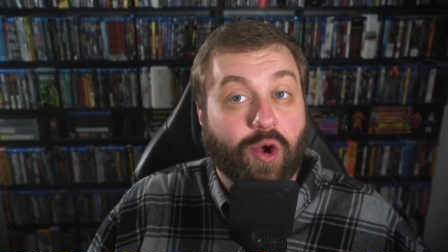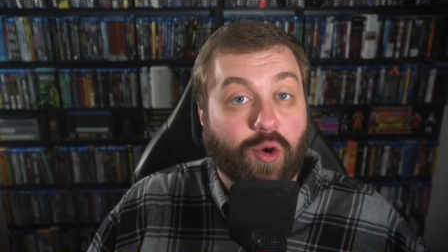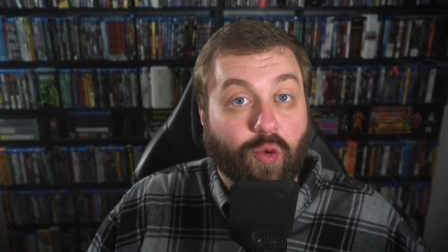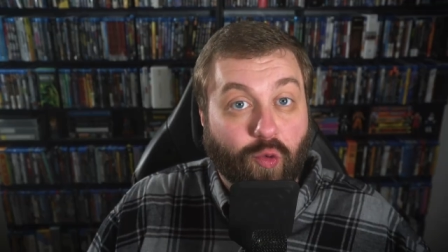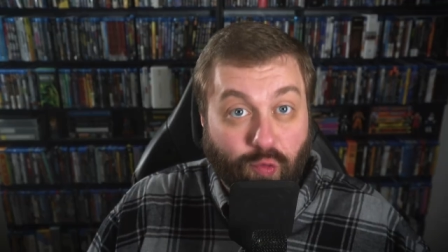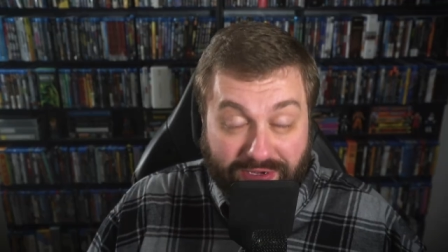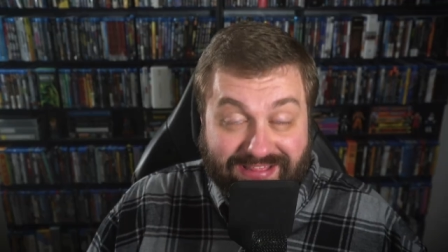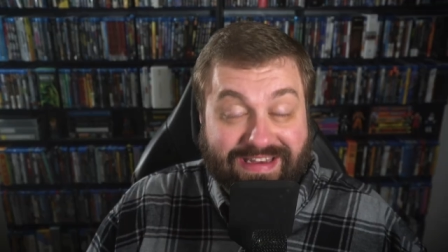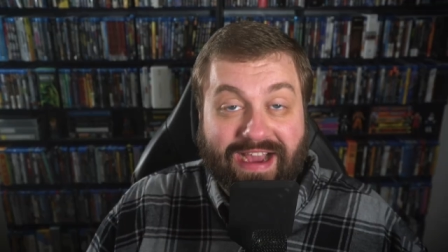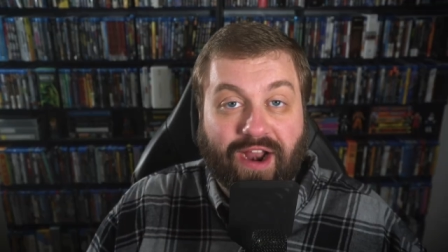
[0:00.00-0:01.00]

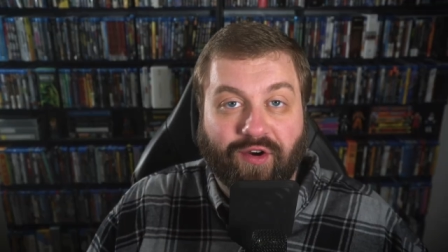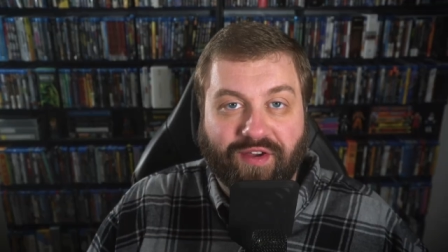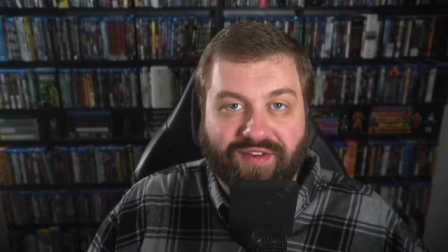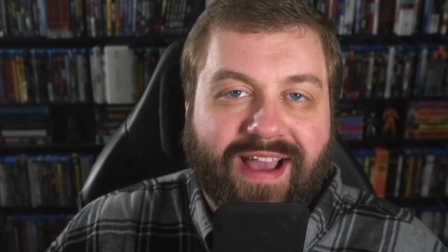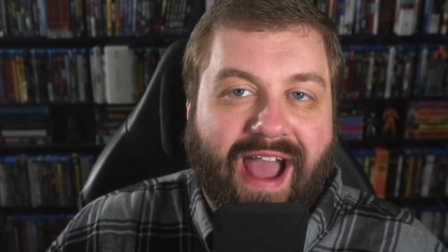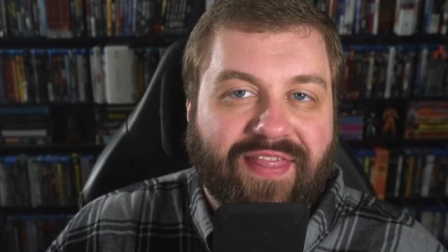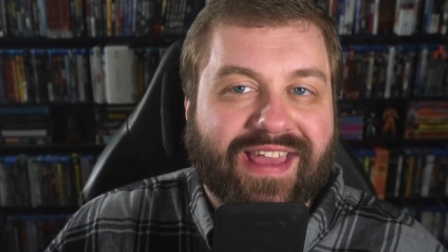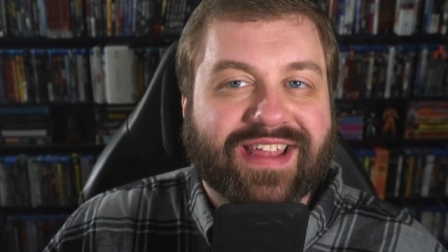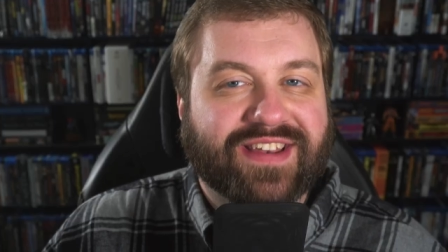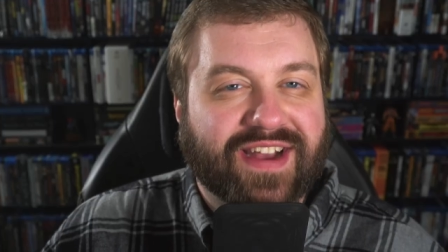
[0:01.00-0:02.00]
really tired of it. I
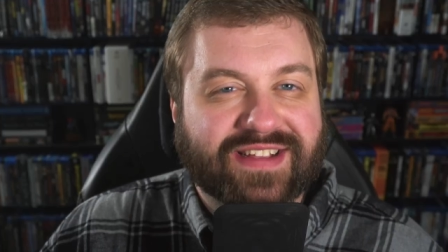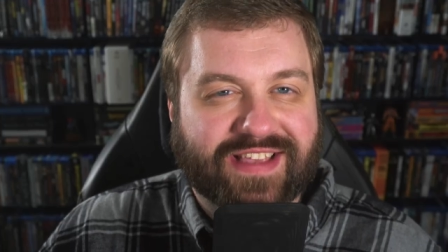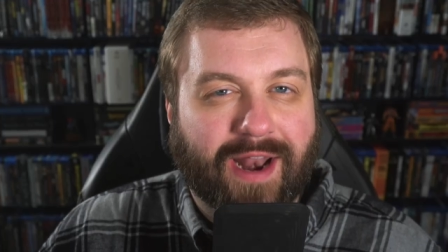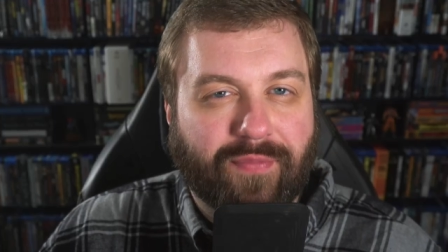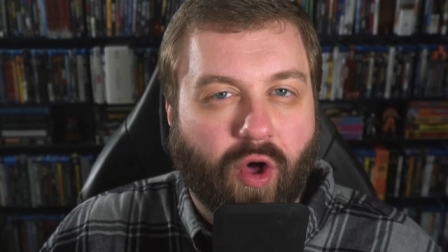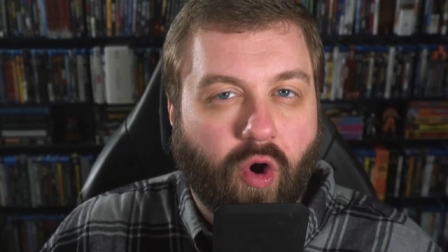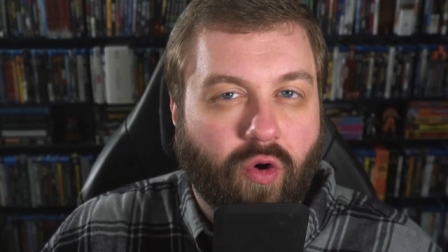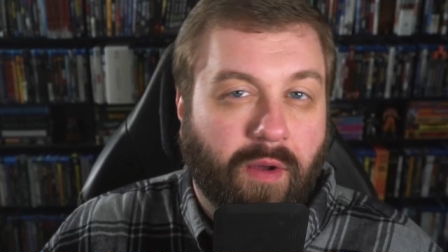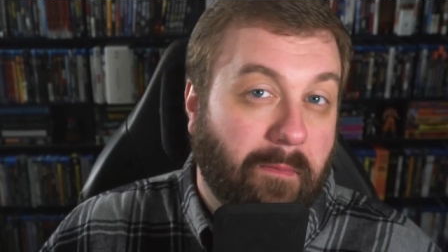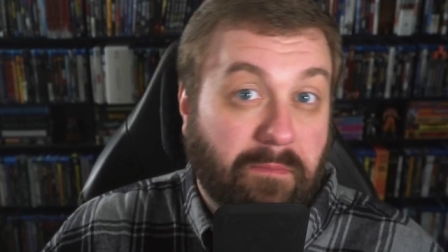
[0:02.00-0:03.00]
think it does set up the
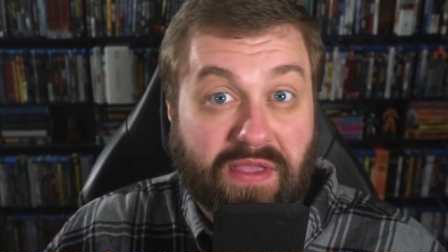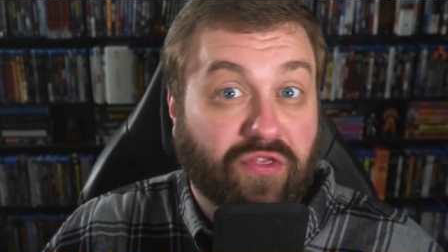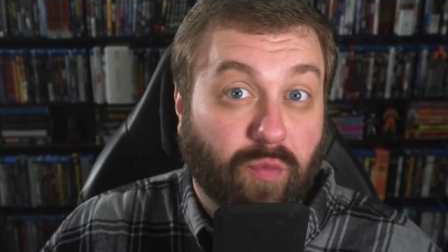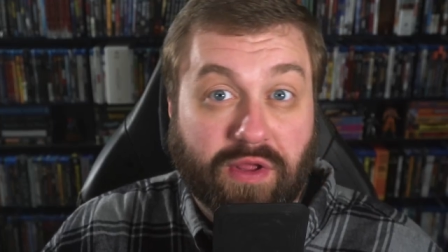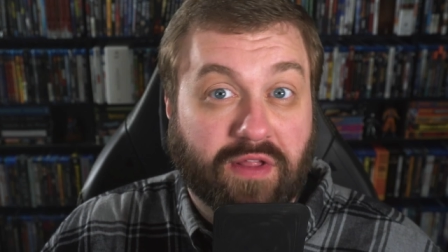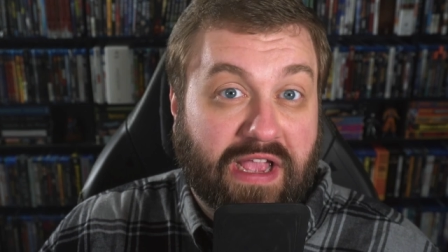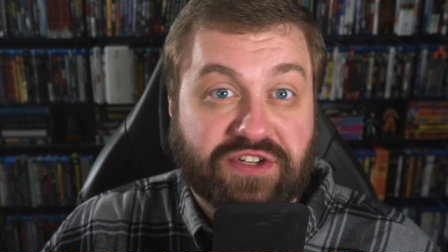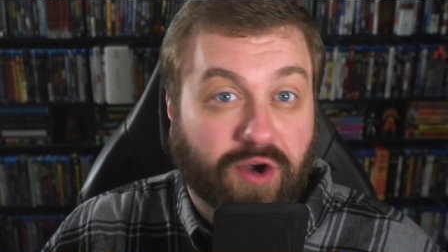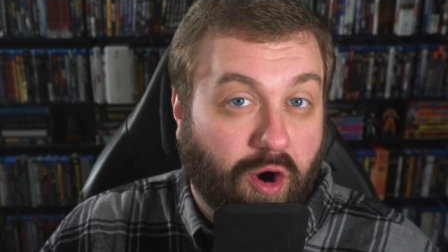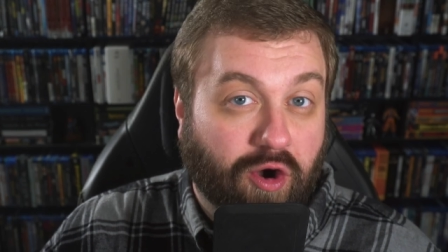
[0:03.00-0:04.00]
whole meet the real
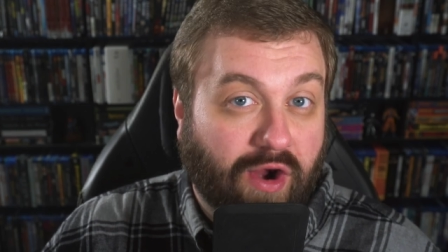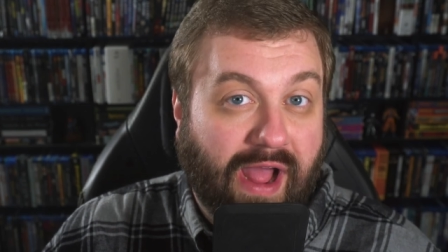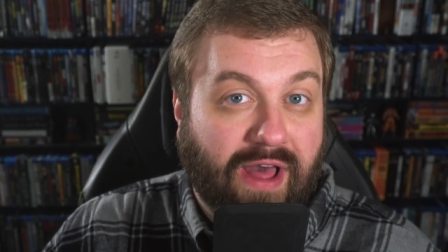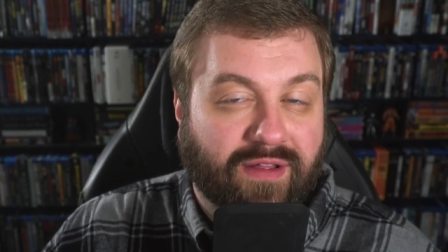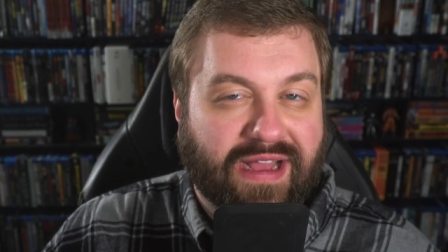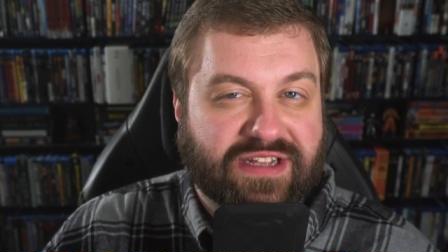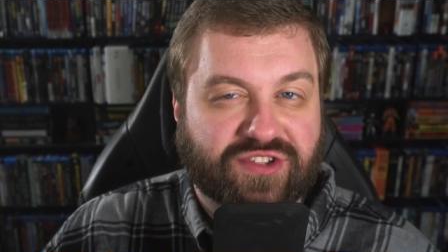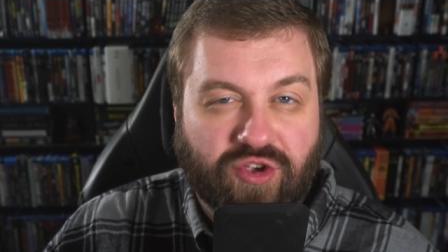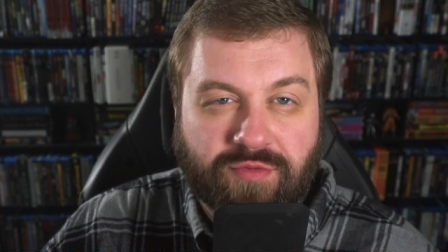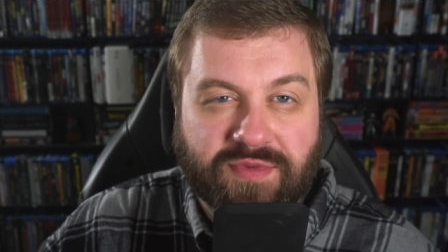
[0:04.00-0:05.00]
Agent Argylle as
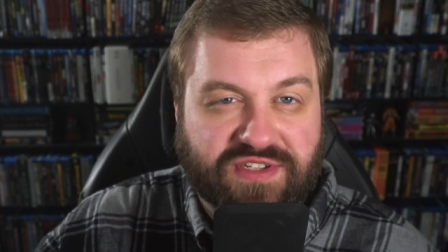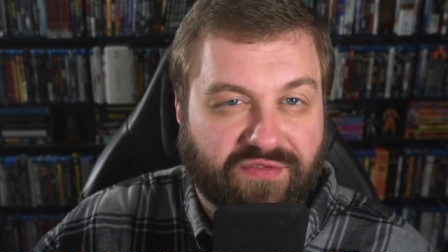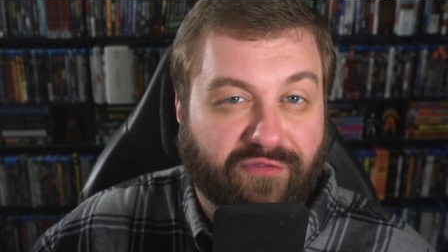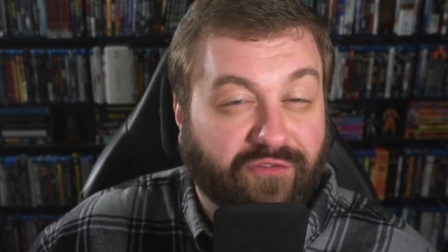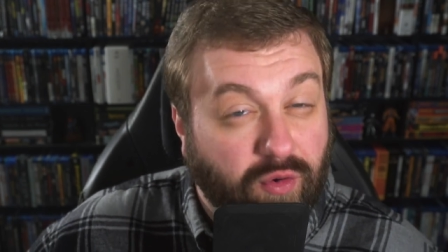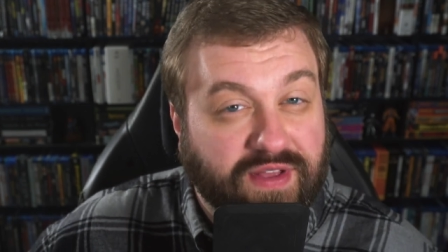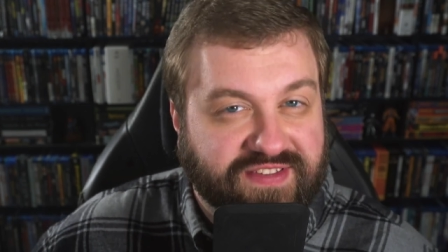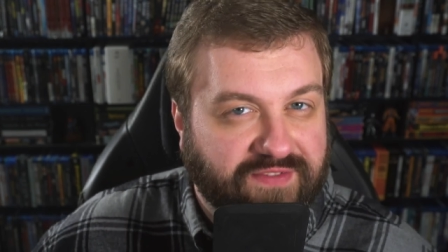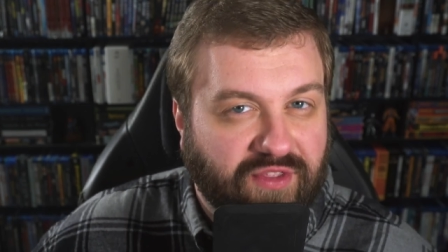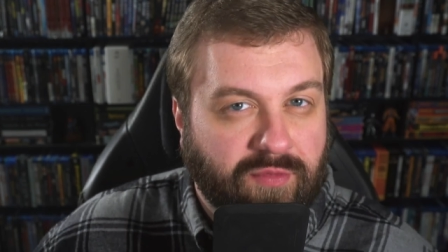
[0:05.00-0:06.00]
too much of a focus
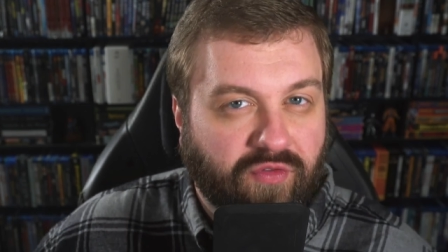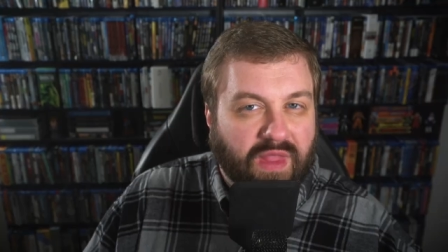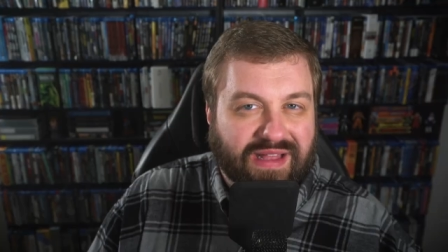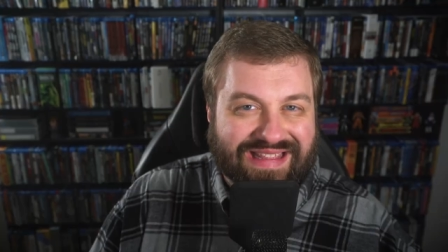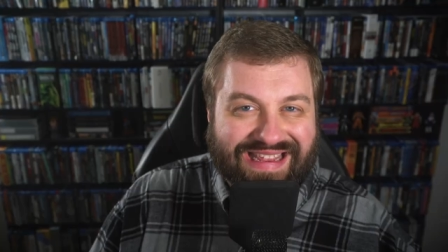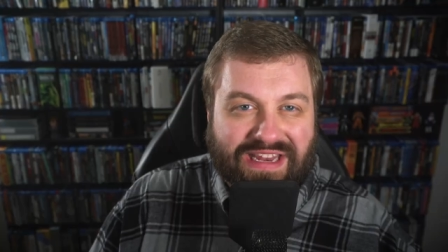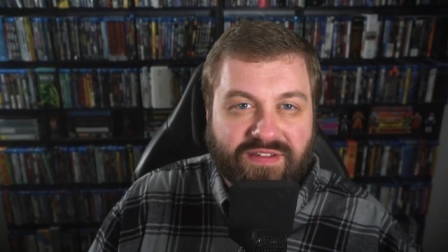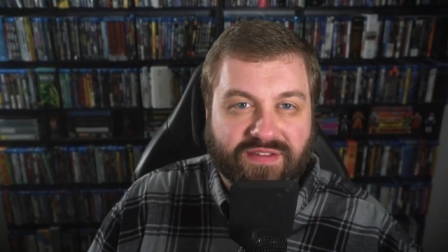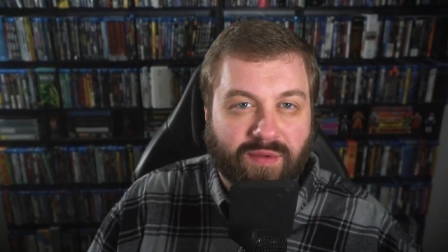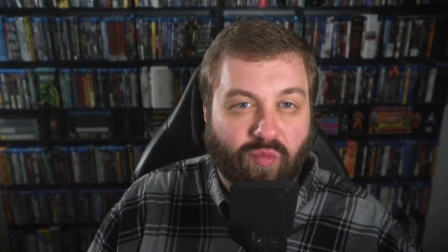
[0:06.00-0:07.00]
of the movie, leading
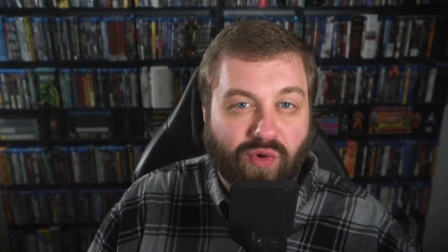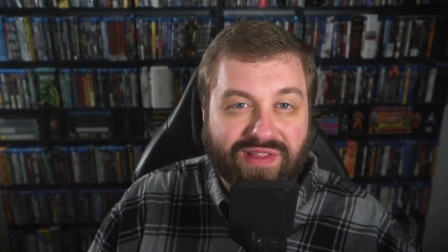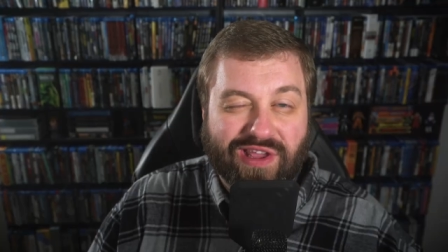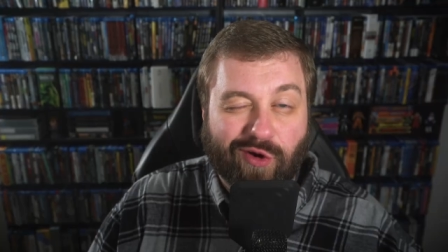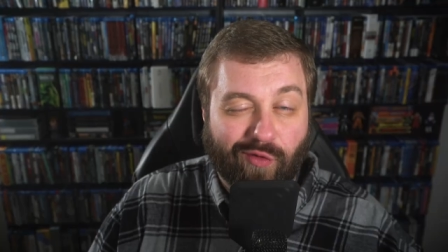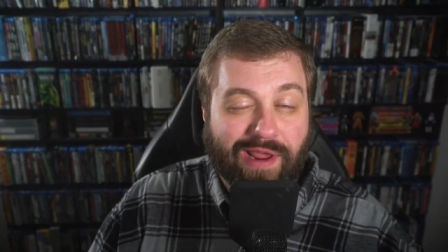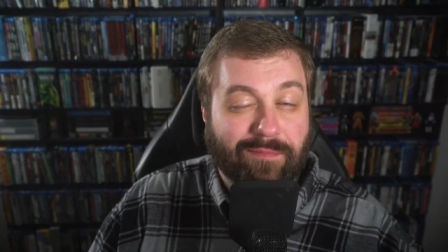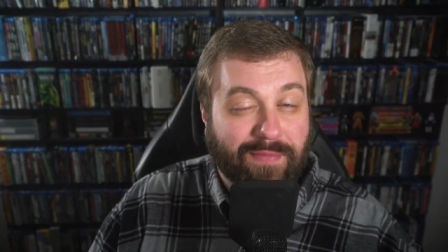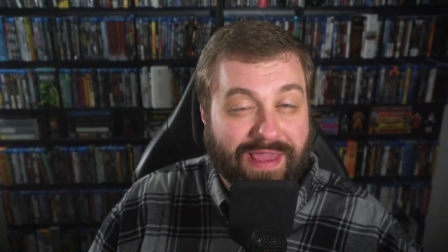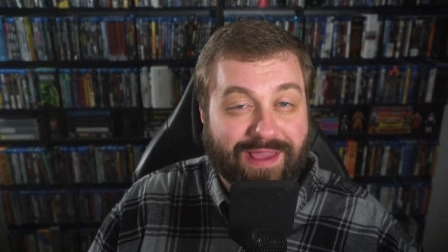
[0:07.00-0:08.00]
to some really great
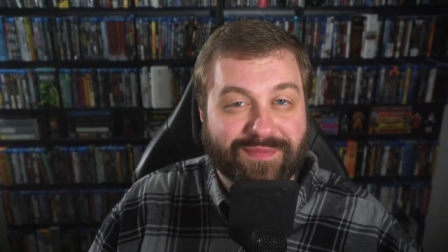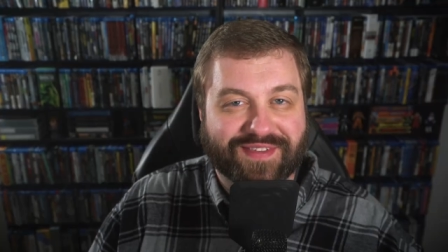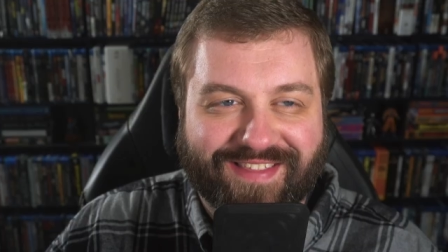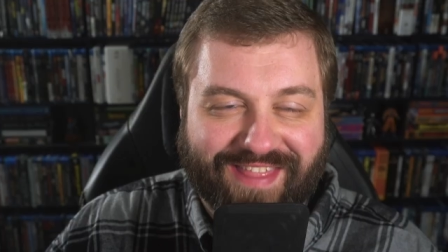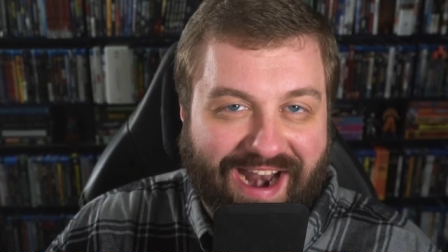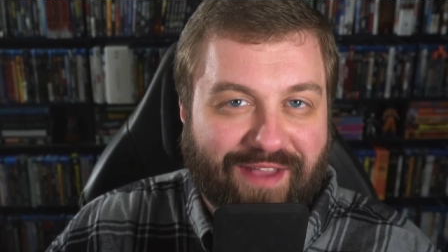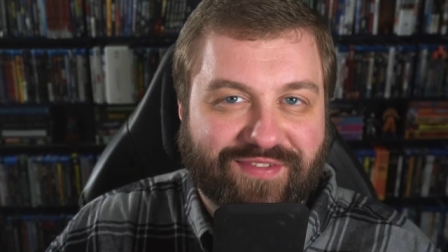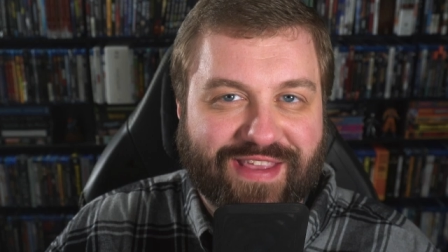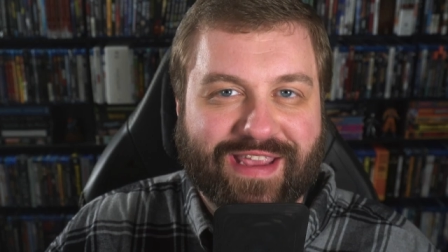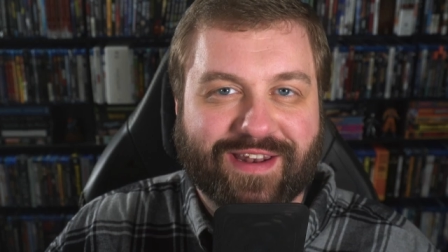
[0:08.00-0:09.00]
memes that I've seen.